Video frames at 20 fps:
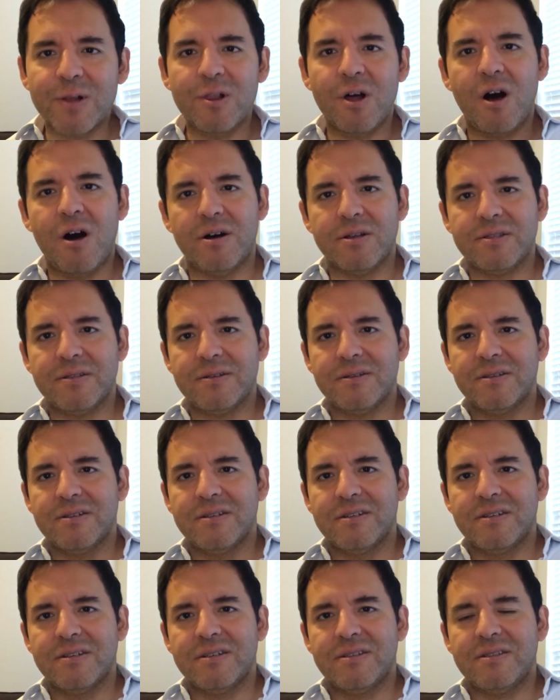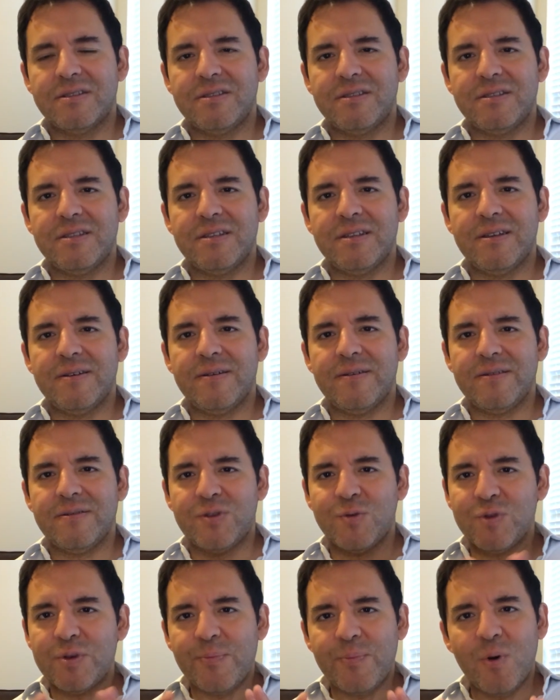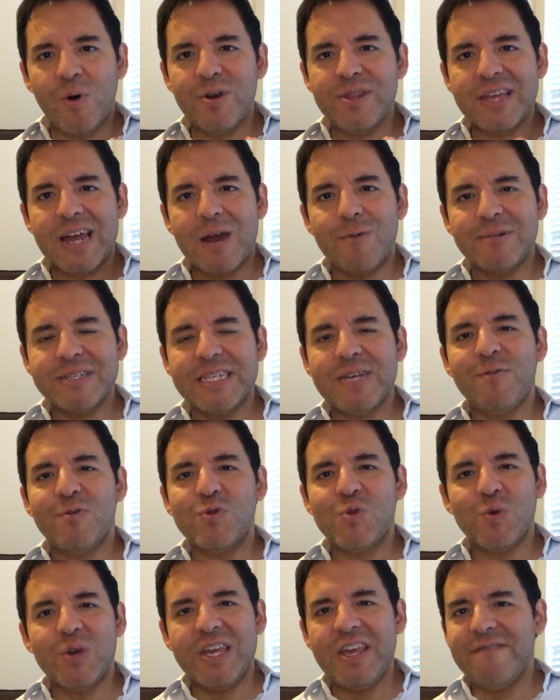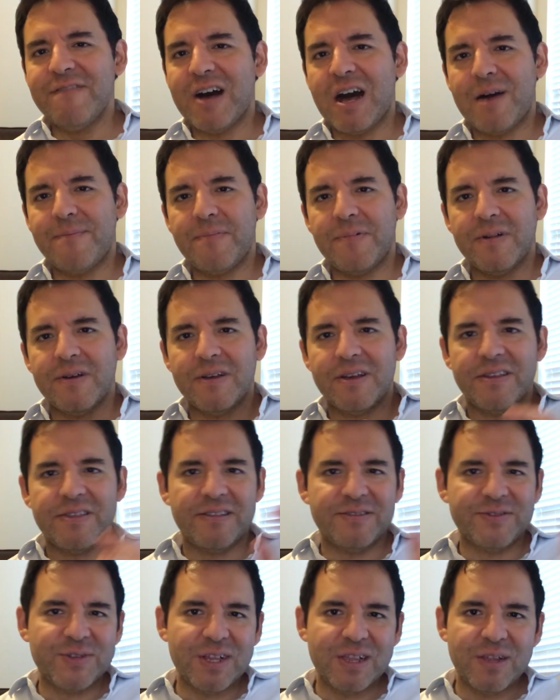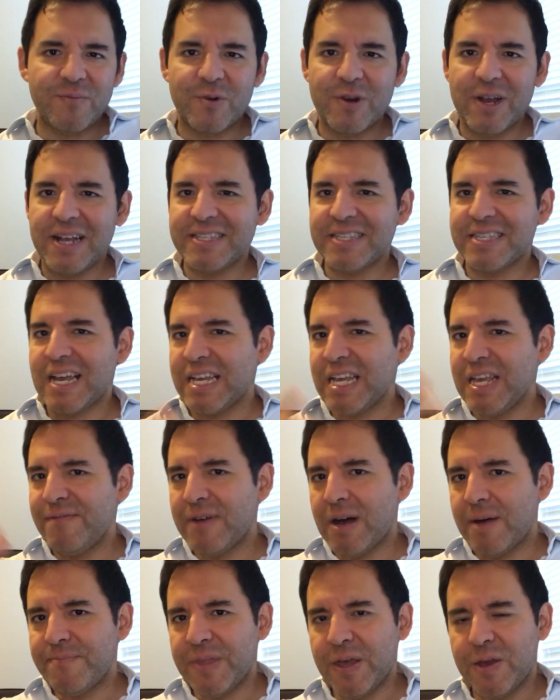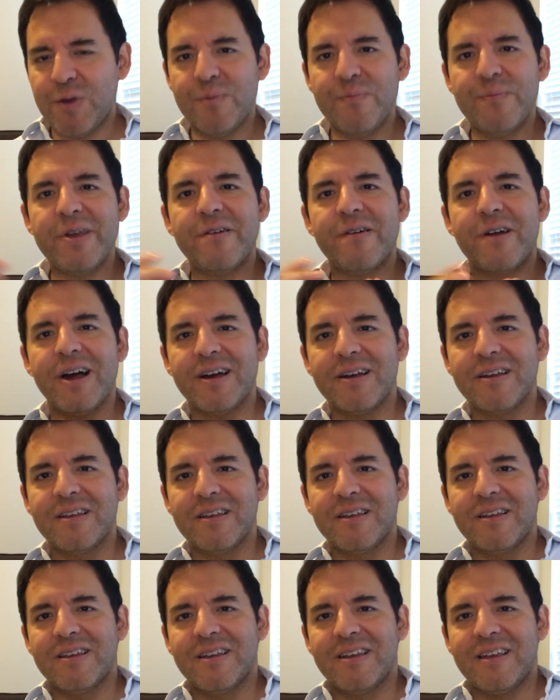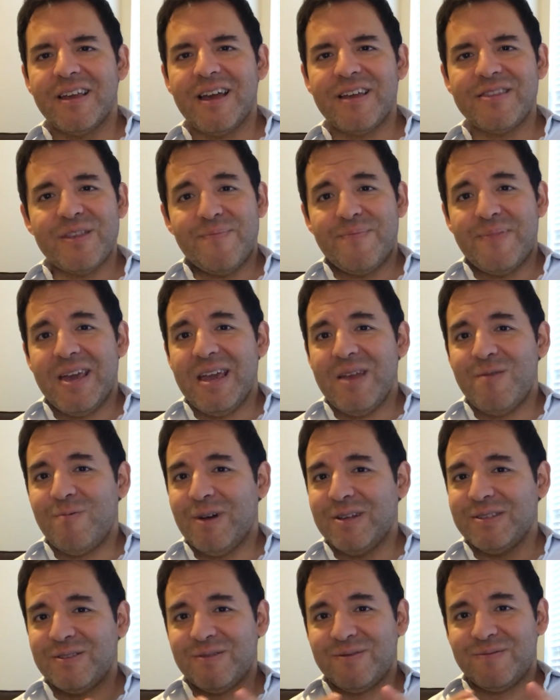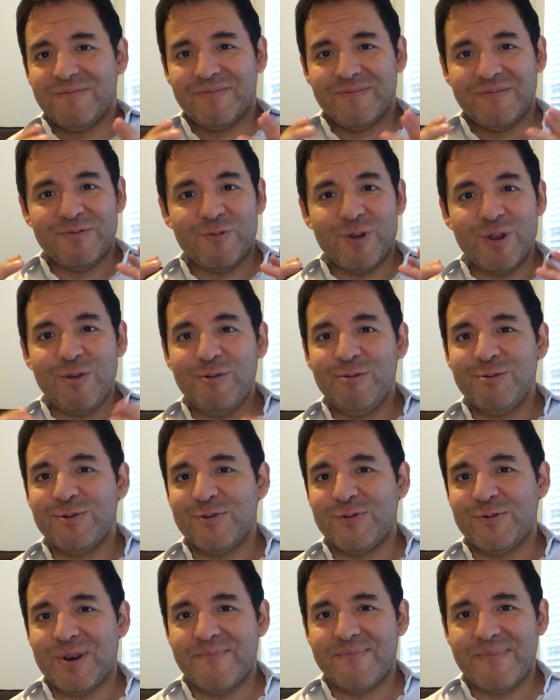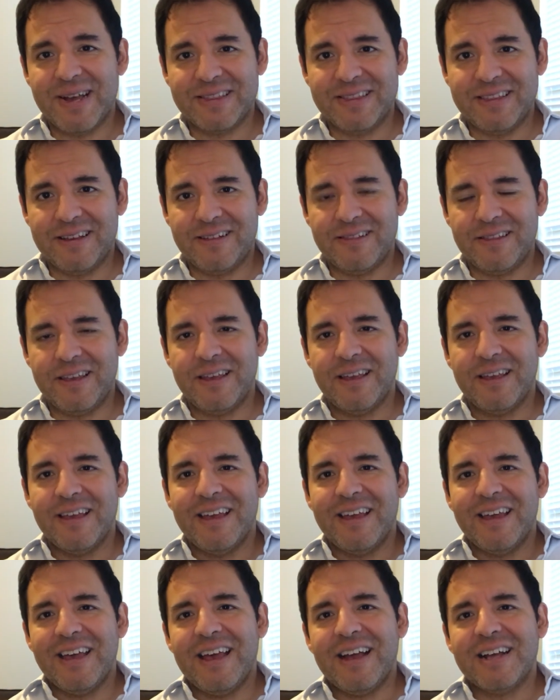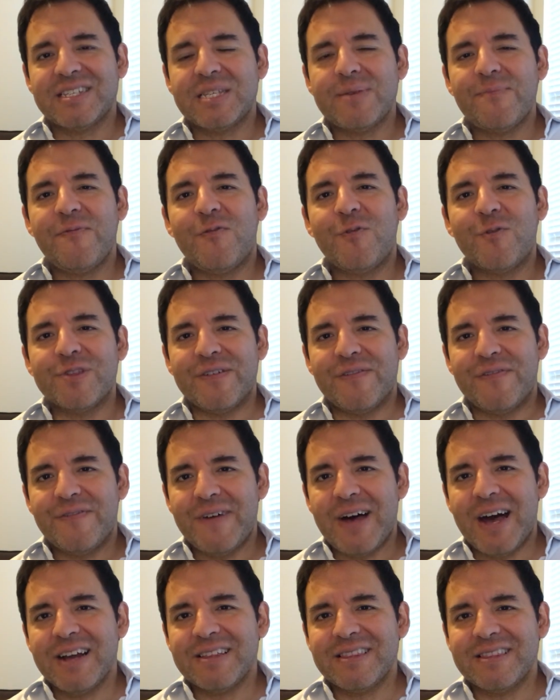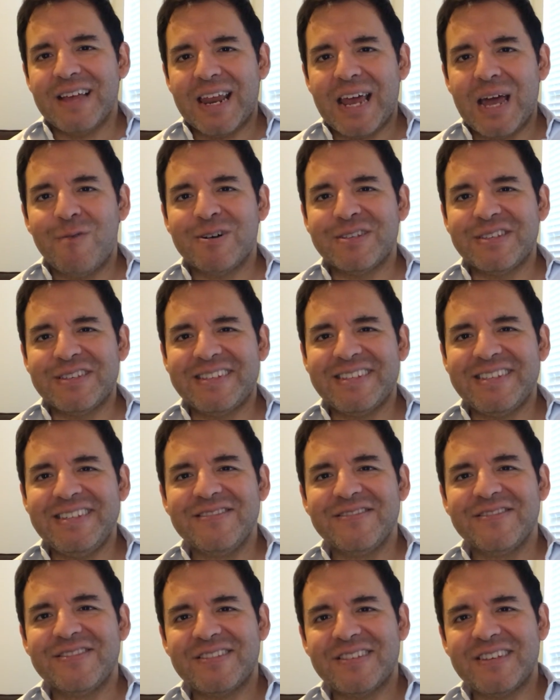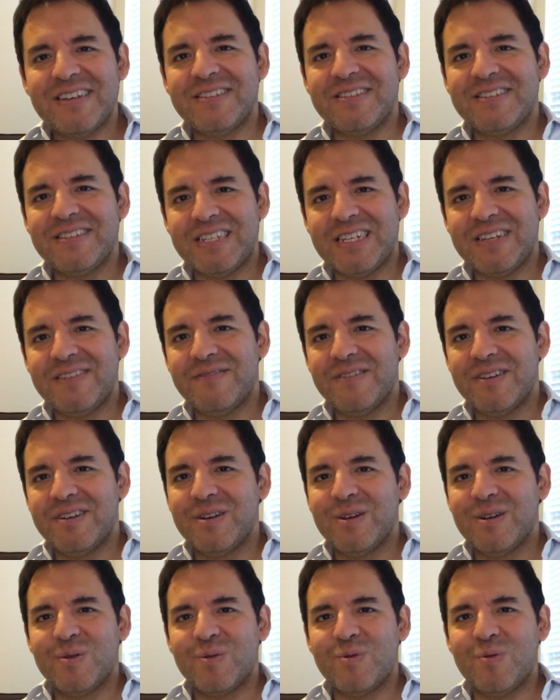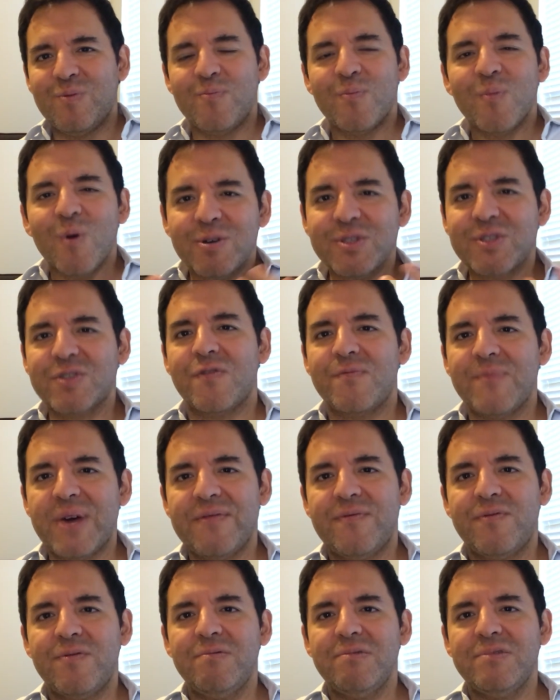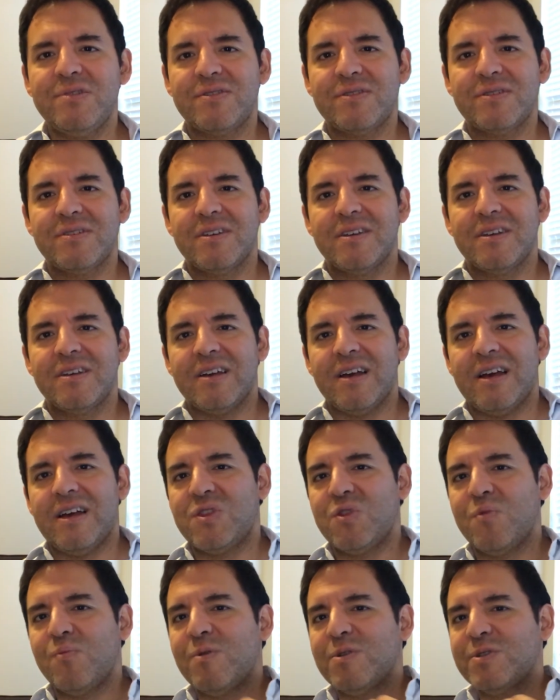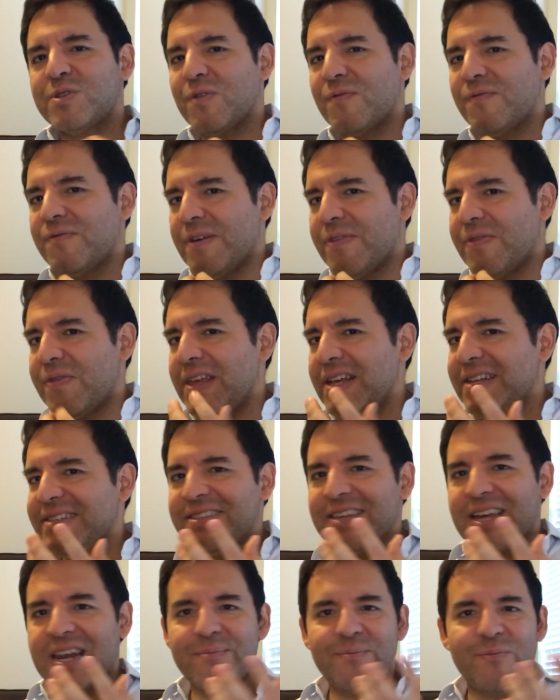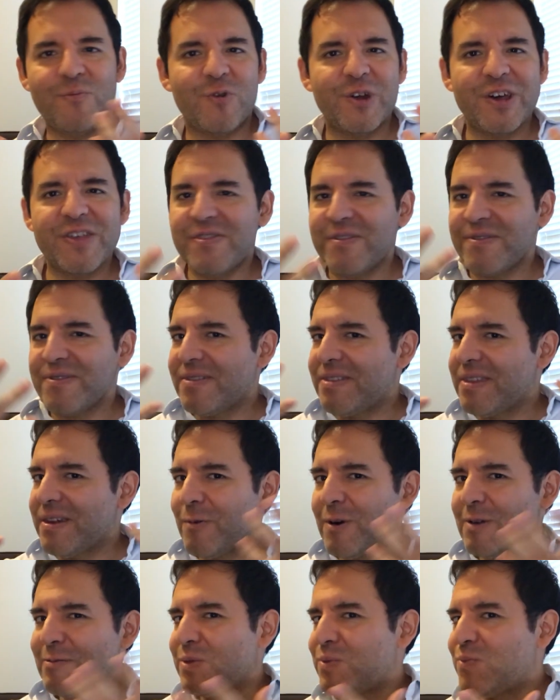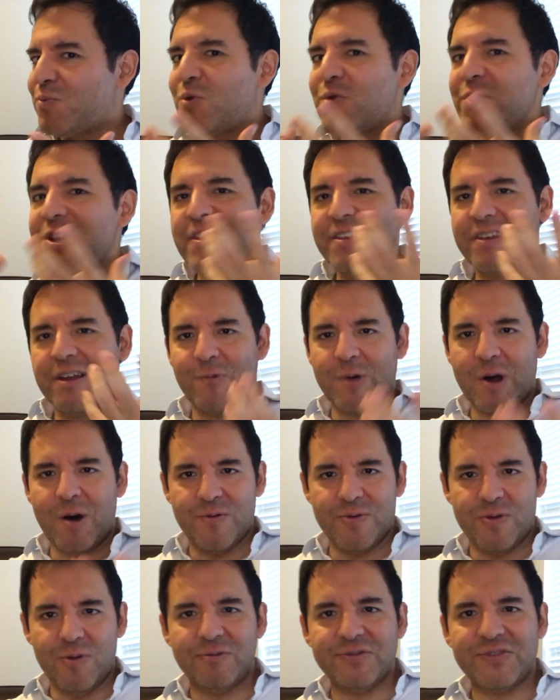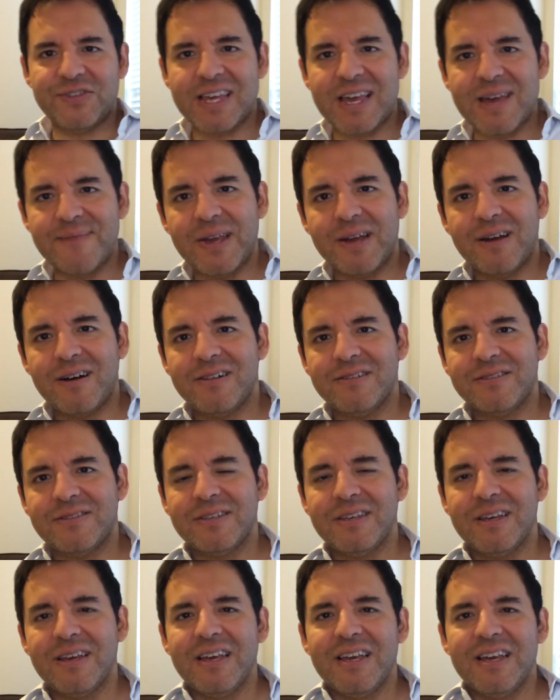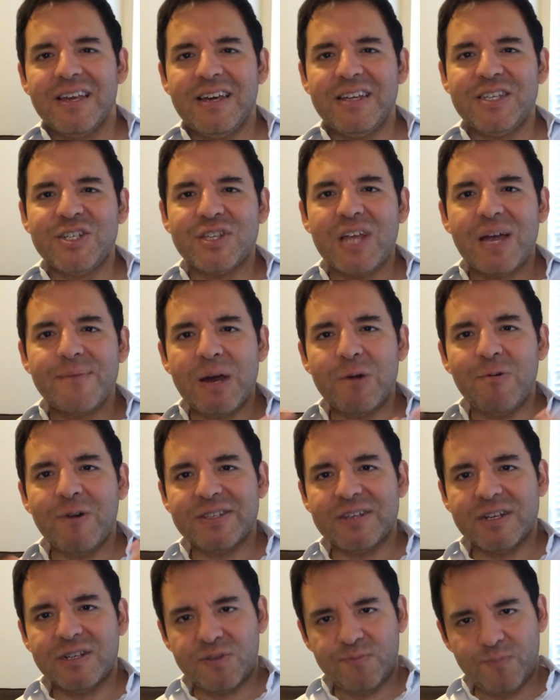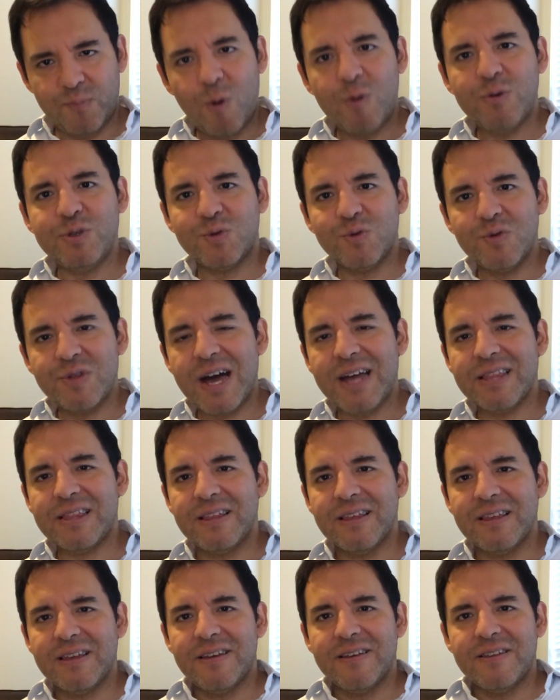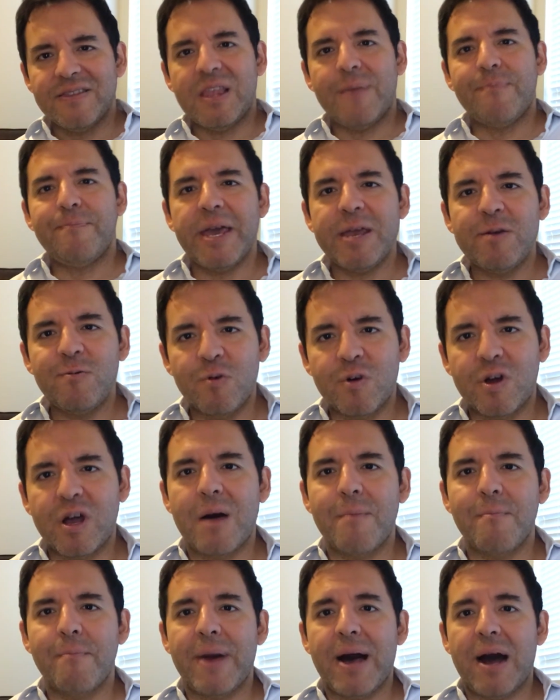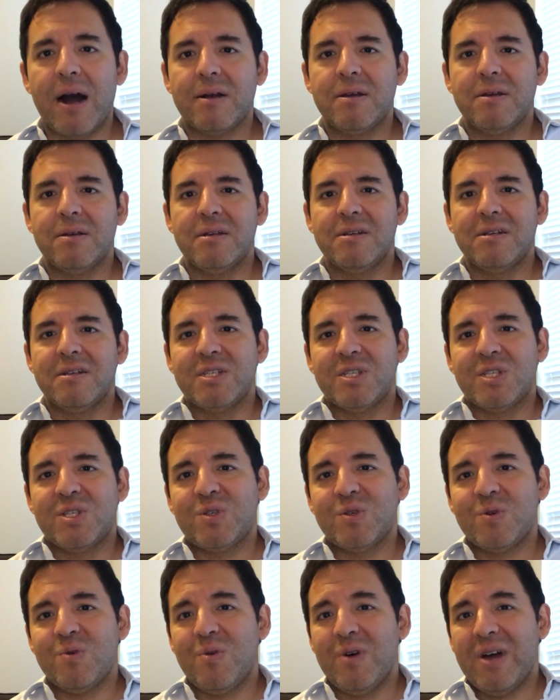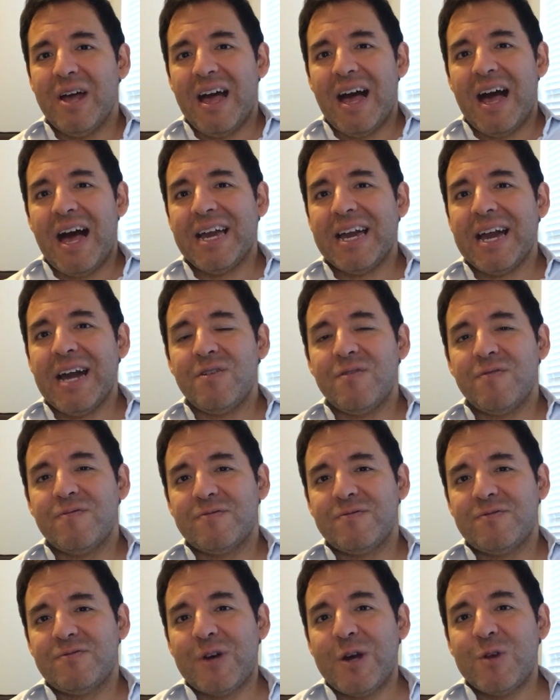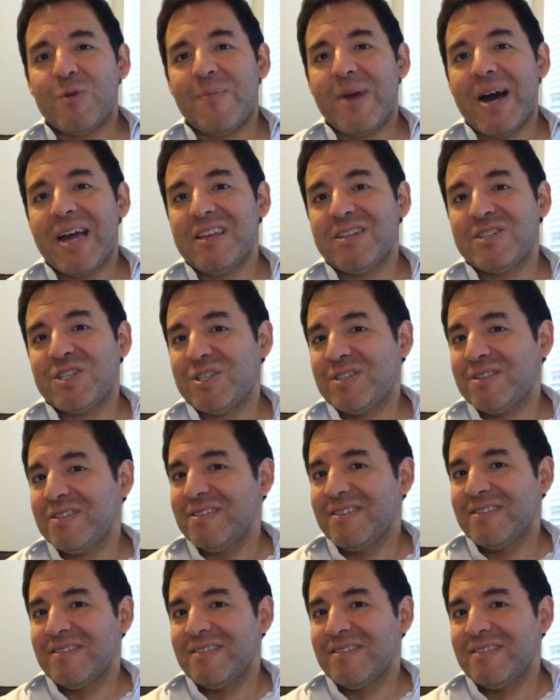a lot, to the point that I was able to give up the Celebrex and give up the Humira, and the pain was reduced dramatically, except for the fact that I was still sensitive to most of my foods and to most of the things that I was breathing around, those chemicals. Each time I was exposed to that, the pain will come back. So I kind of try to manage